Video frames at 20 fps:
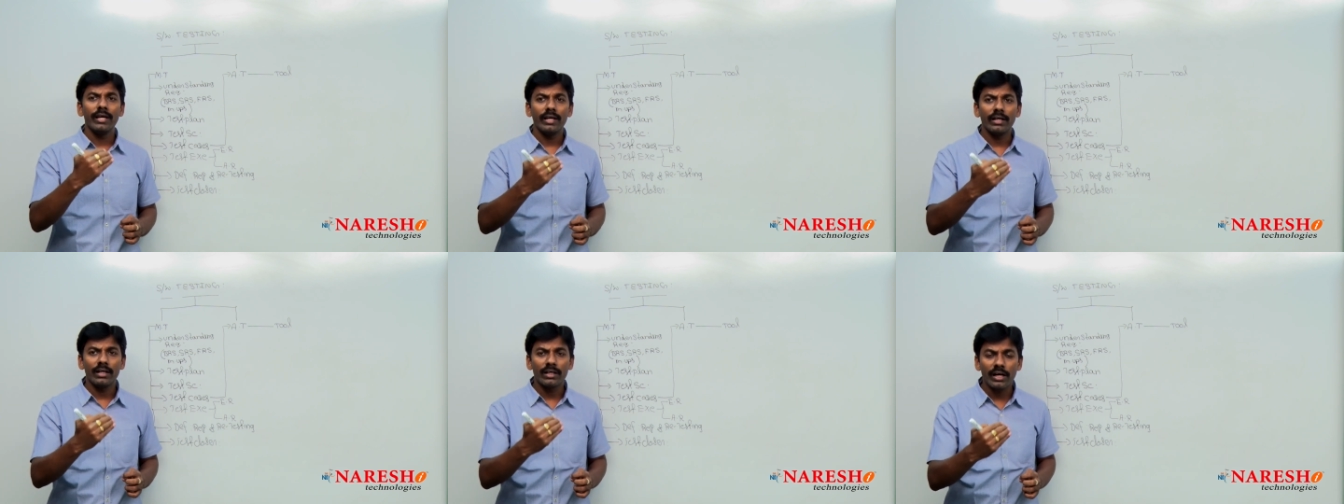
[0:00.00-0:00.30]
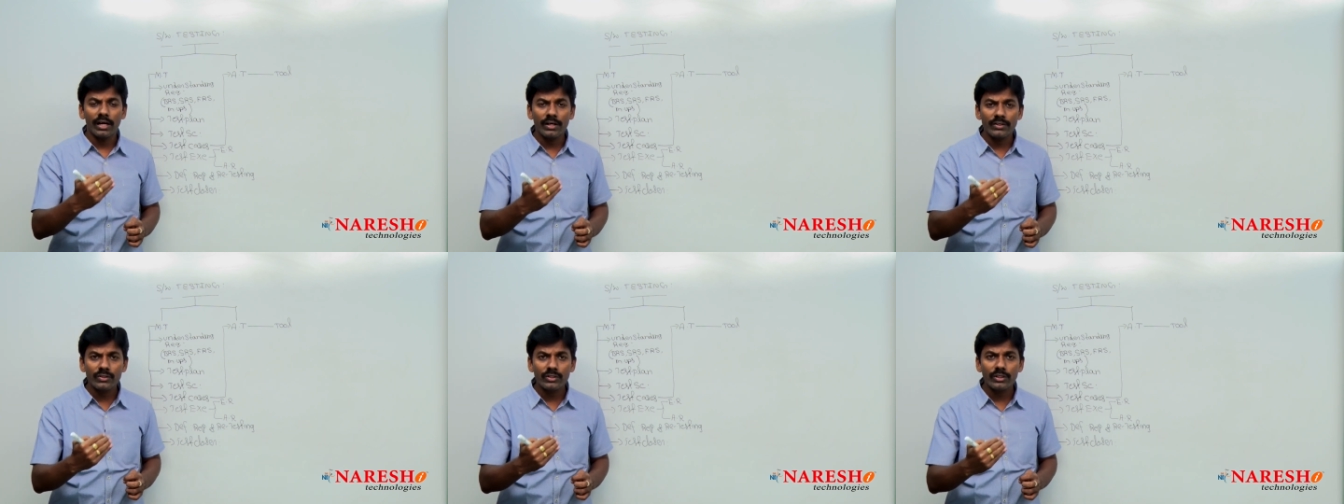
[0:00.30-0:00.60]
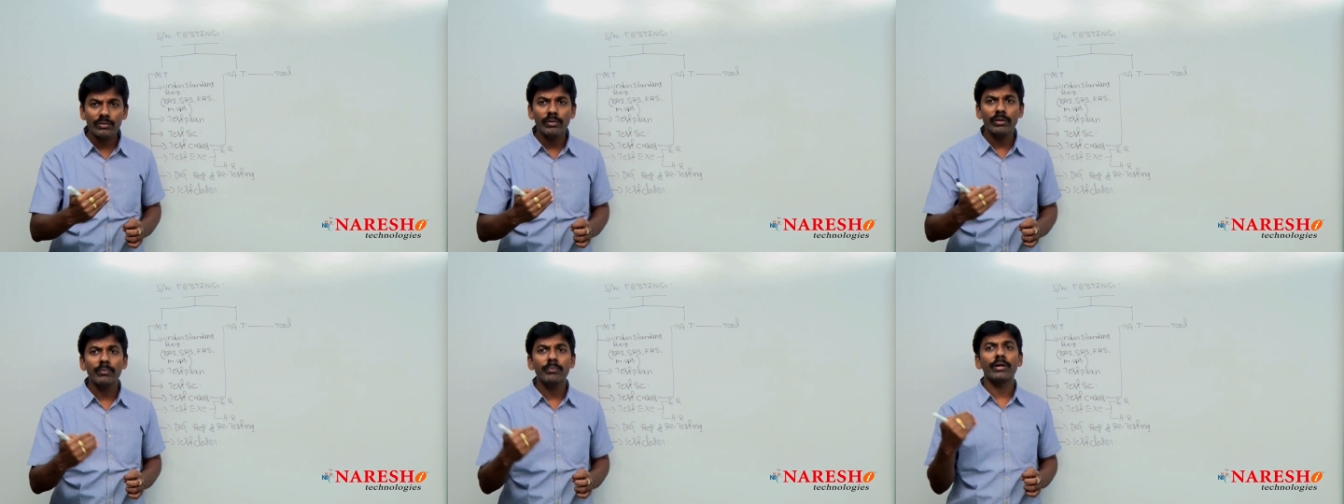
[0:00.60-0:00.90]
it has
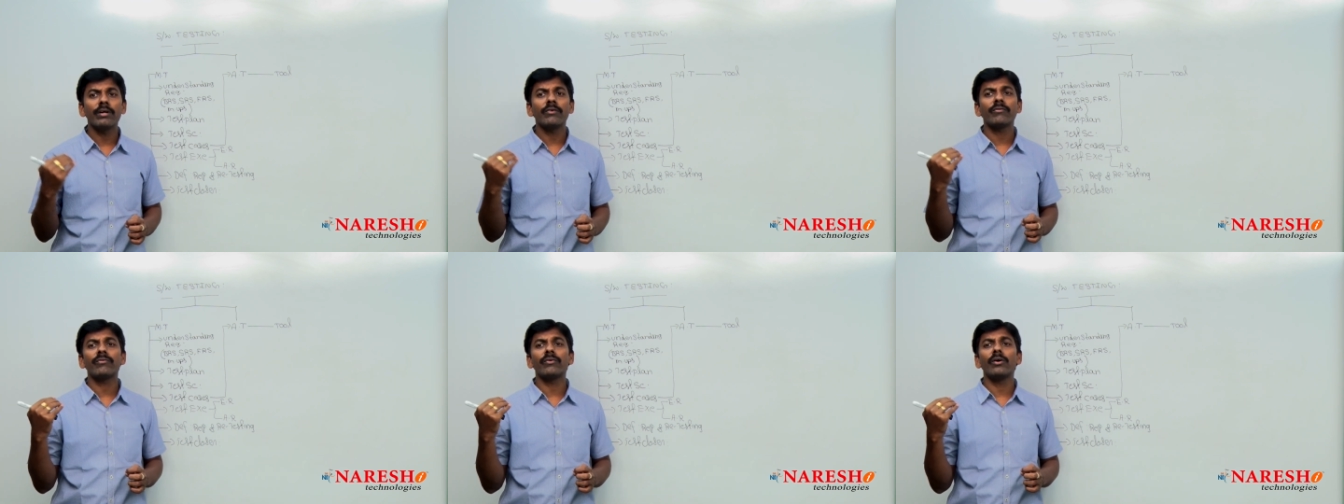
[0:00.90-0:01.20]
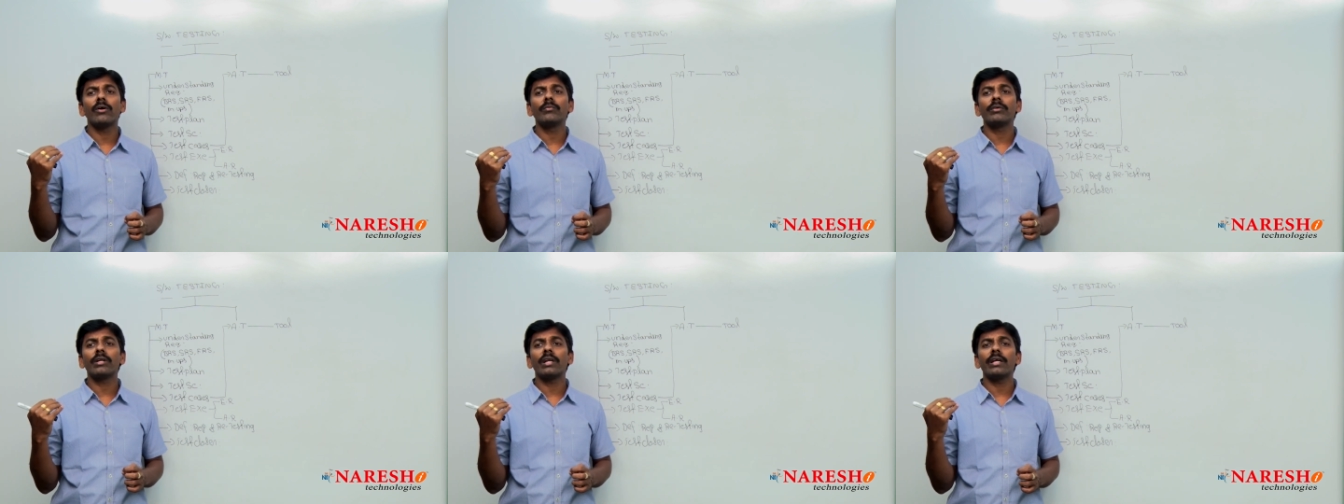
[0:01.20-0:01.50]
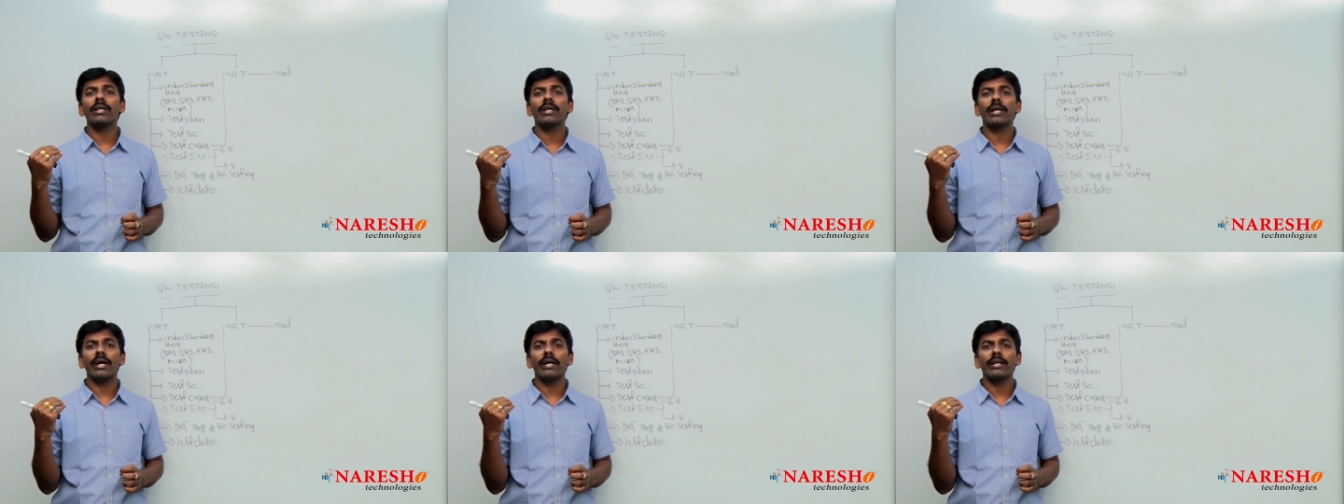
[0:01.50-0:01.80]
to be perform
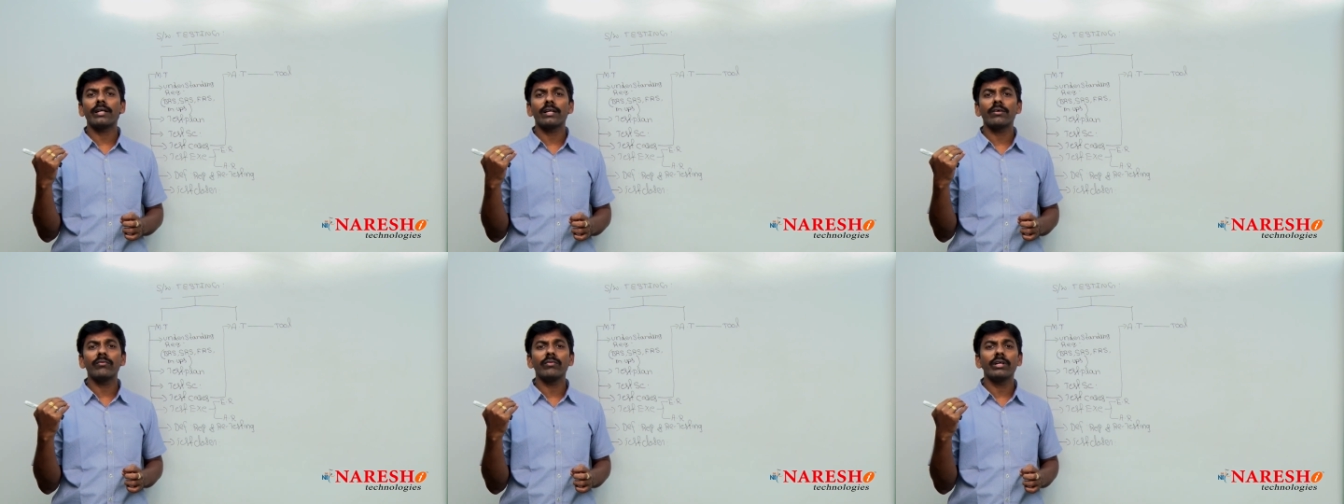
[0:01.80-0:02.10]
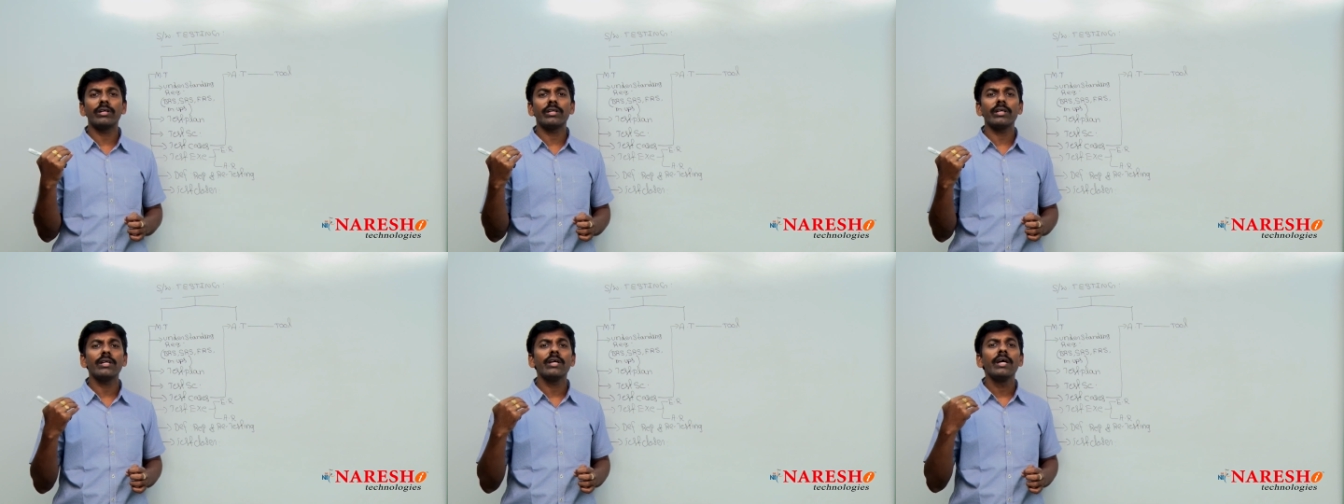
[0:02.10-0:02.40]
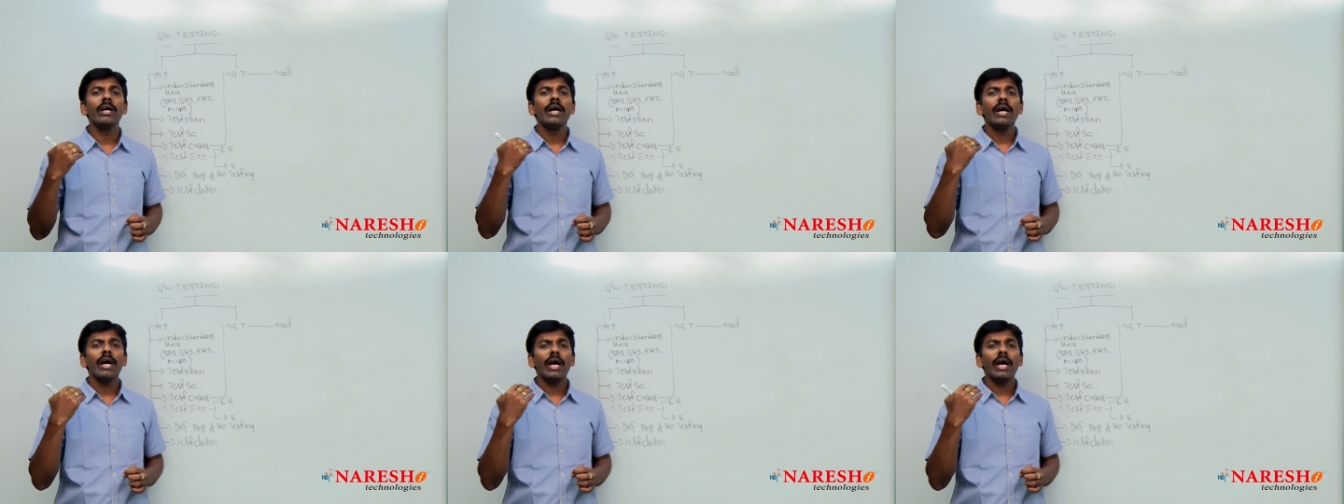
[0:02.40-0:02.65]
click activity,